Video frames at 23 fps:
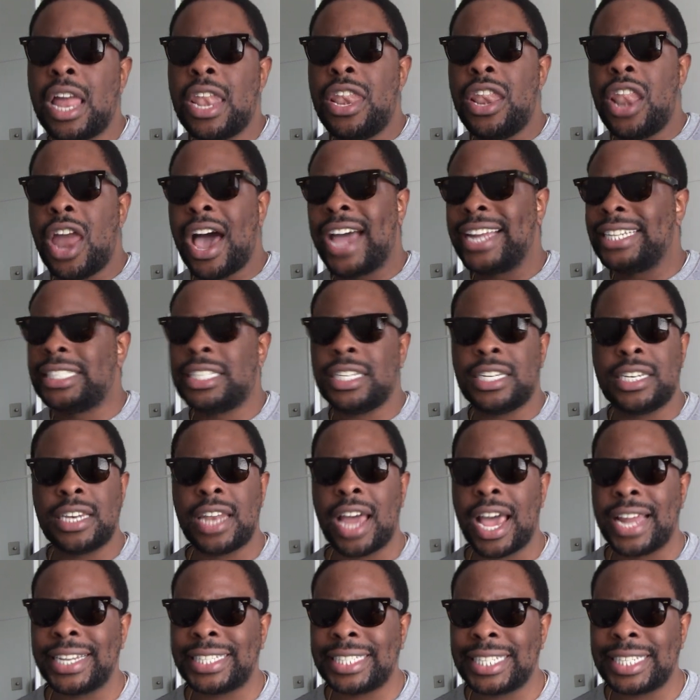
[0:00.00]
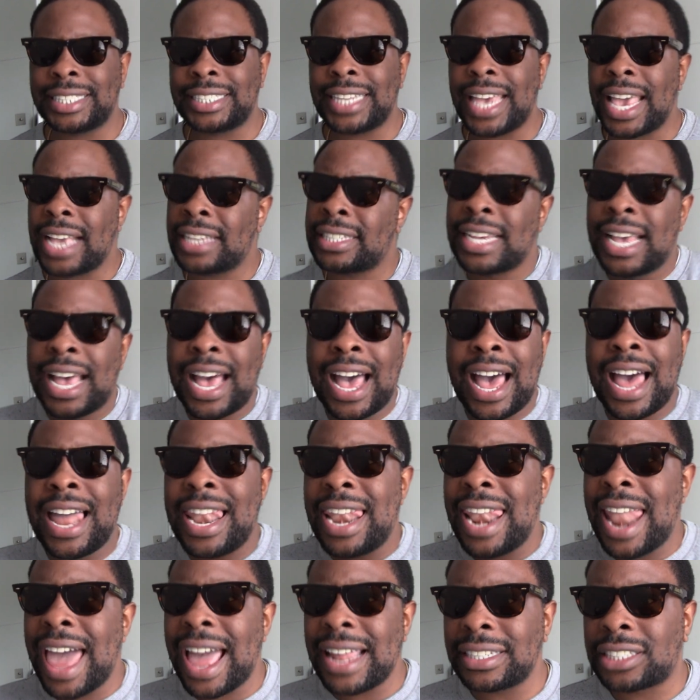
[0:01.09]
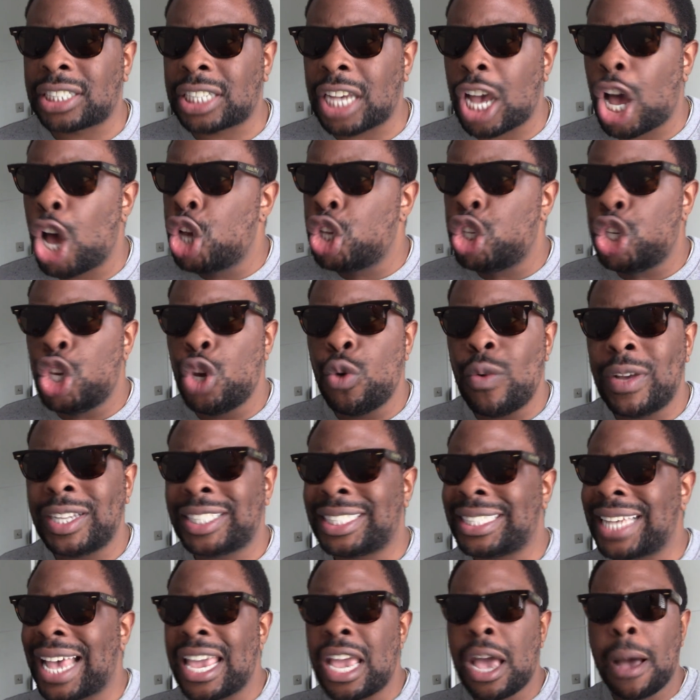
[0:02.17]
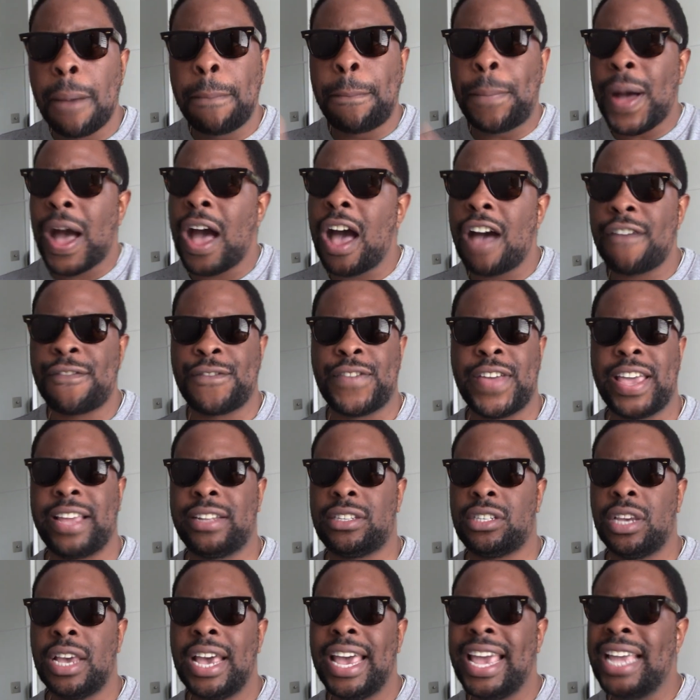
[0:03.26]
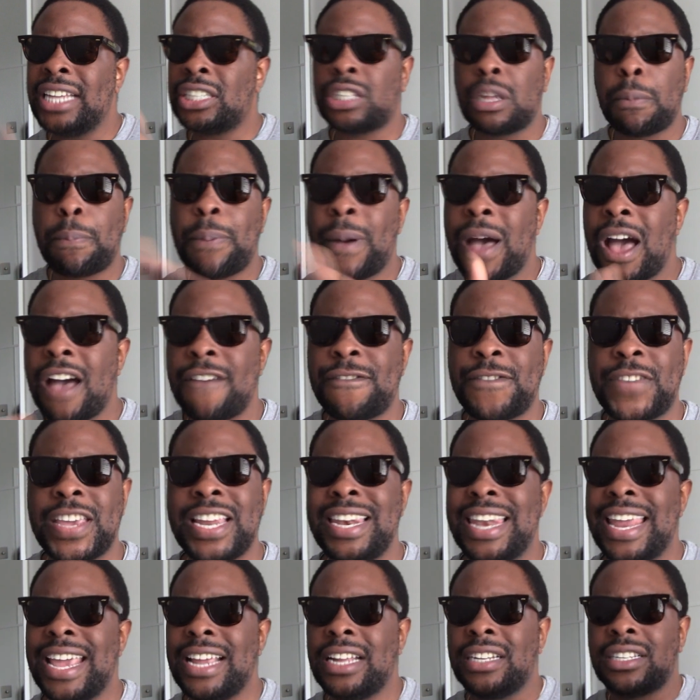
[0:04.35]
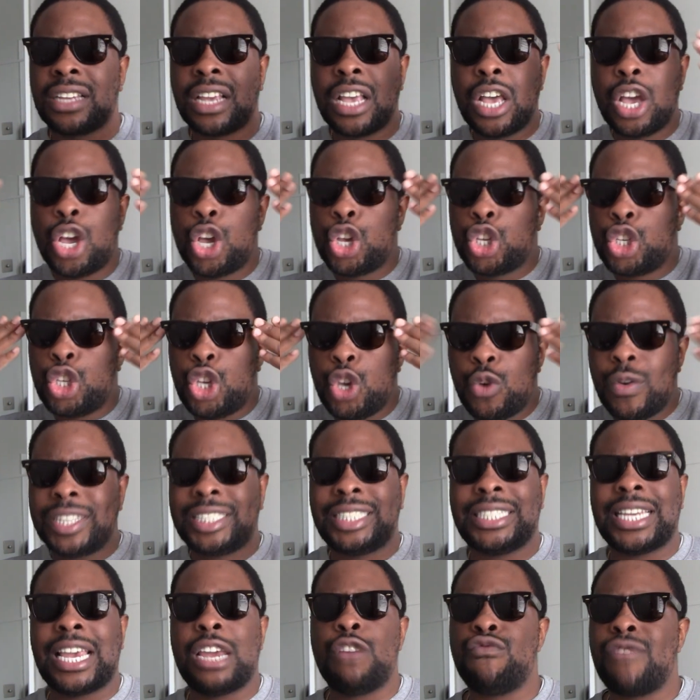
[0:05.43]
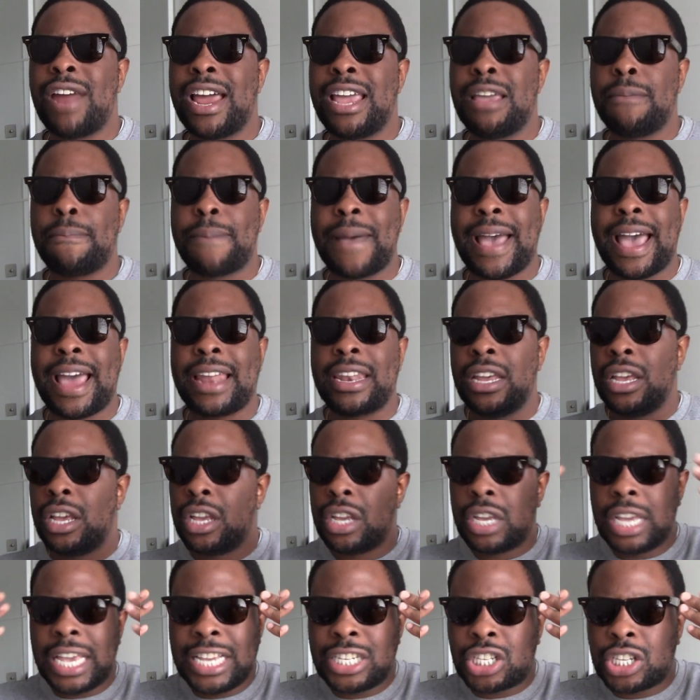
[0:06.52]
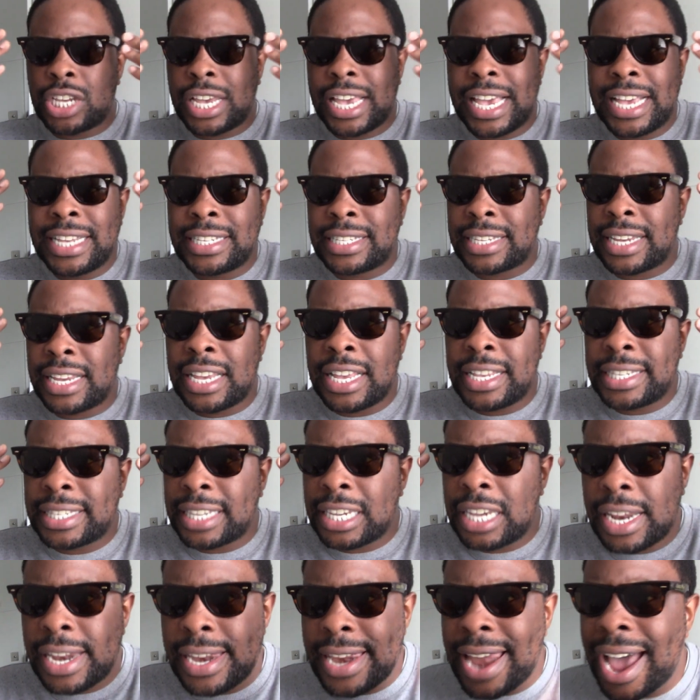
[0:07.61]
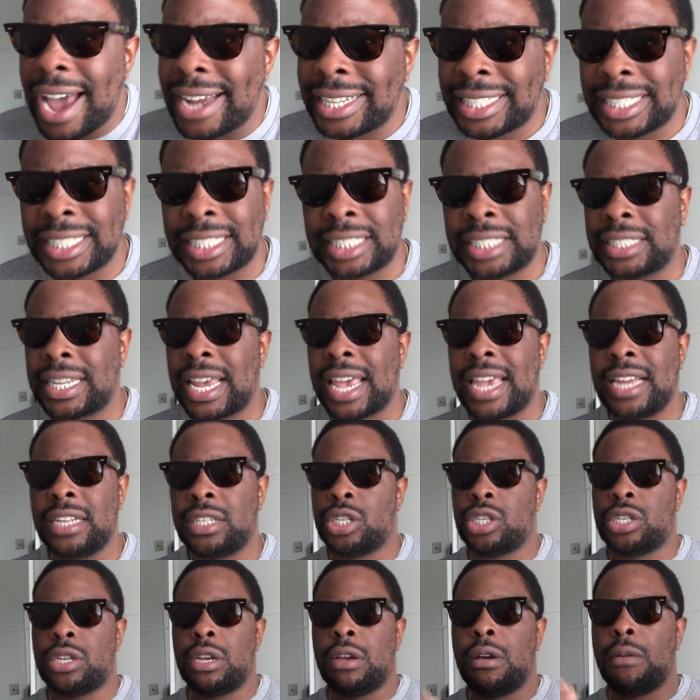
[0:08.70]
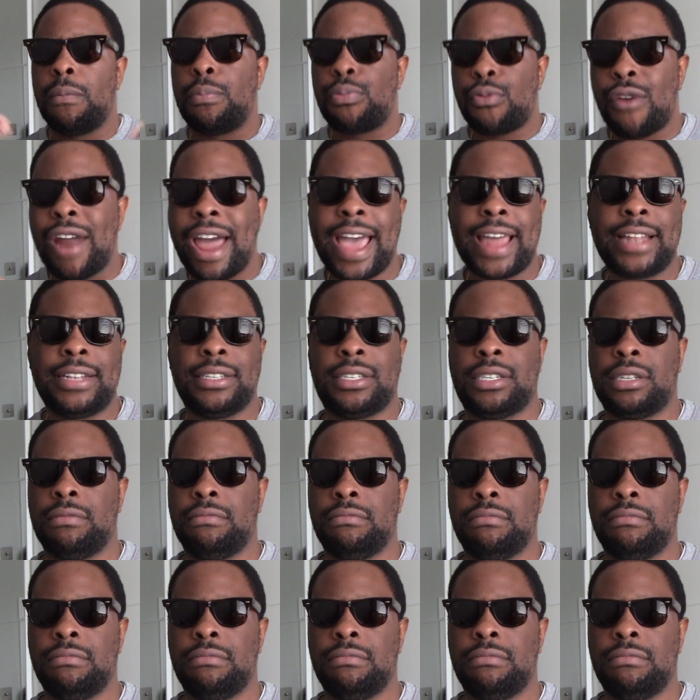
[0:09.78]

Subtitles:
1996, Atlanta, USA. Perfect. It's the perfect link. USA Ray-Ban is a United States brand.